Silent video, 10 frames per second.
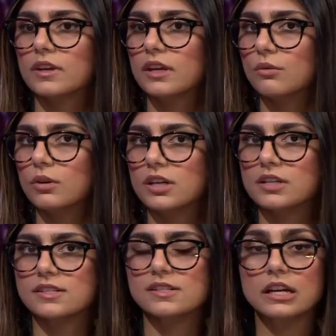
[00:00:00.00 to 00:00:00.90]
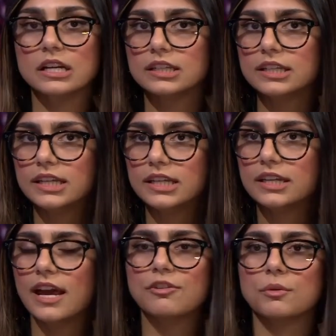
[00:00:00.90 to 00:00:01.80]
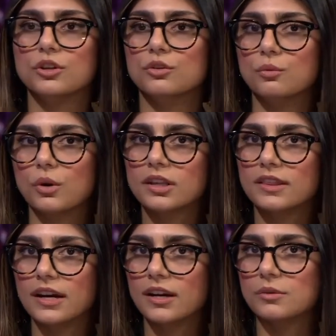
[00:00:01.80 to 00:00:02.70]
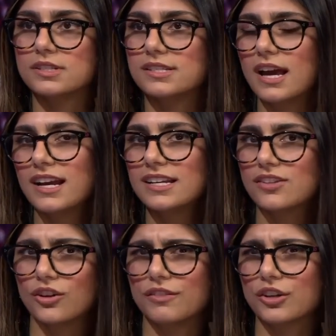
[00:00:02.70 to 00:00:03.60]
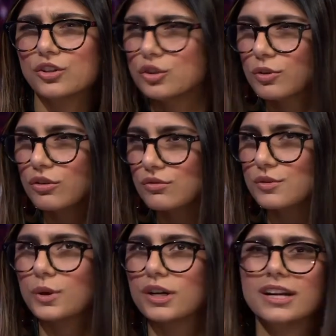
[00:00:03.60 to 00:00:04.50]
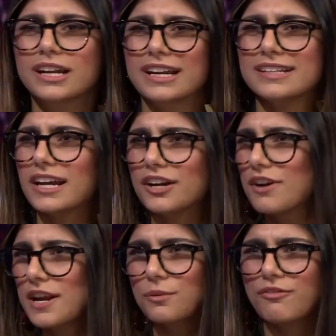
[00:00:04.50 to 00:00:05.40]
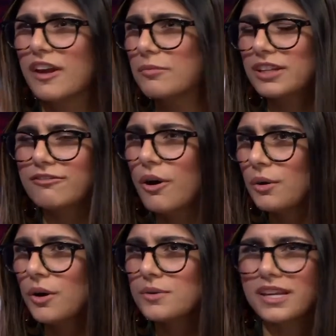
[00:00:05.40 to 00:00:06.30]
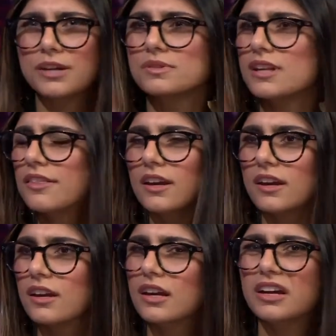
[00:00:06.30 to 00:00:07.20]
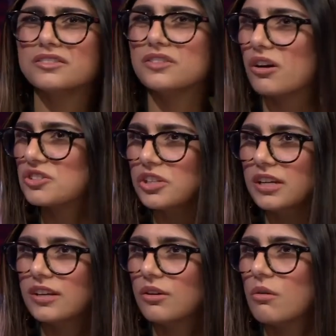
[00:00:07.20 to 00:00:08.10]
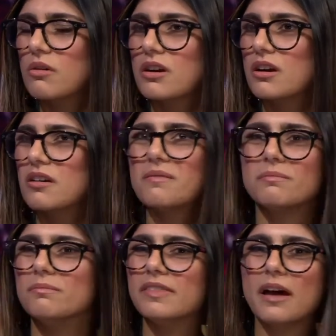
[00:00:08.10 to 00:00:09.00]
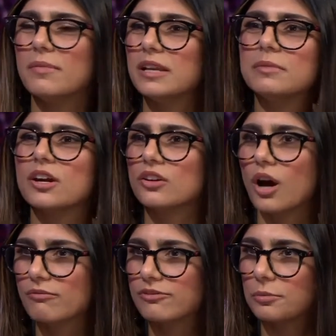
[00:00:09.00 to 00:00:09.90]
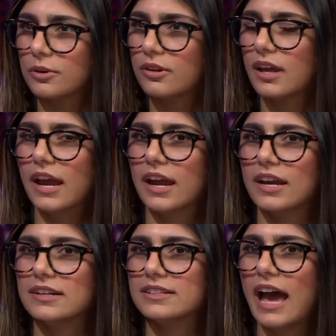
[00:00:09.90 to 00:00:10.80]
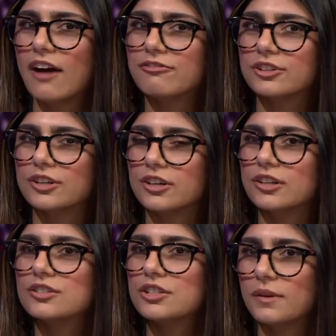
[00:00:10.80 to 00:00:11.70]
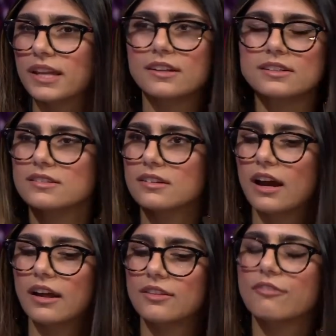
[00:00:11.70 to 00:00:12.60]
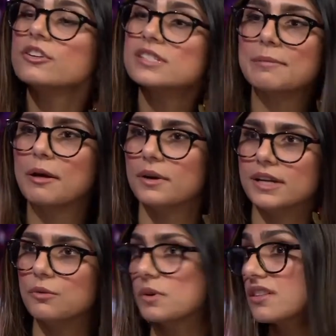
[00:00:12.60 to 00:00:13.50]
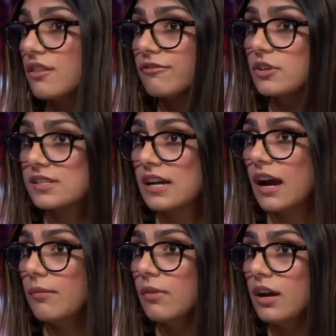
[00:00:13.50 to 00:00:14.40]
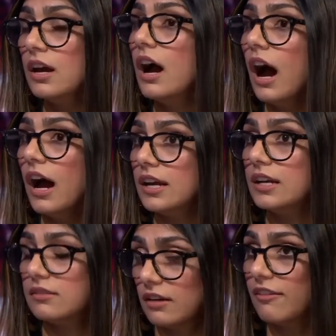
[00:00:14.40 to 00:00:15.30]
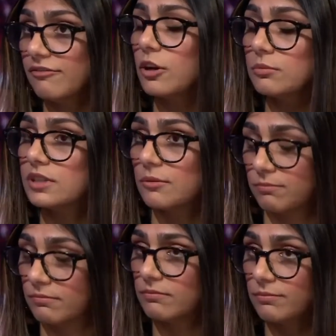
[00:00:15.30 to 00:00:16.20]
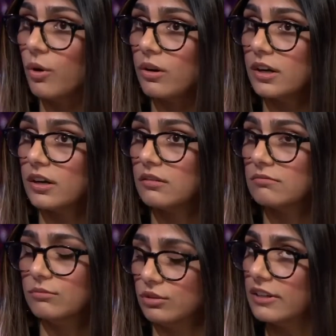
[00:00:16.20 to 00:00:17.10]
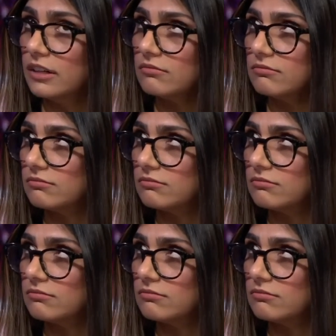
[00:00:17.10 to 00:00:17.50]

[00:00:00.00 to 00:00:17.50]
It was clean. Everyone who worked there was nice. All of their cubicles were decorated with family photos. Like, it was nothing dodgy or that made me uncomfortable. And after the first time I went in wasn't the first time I filmed a porn movie.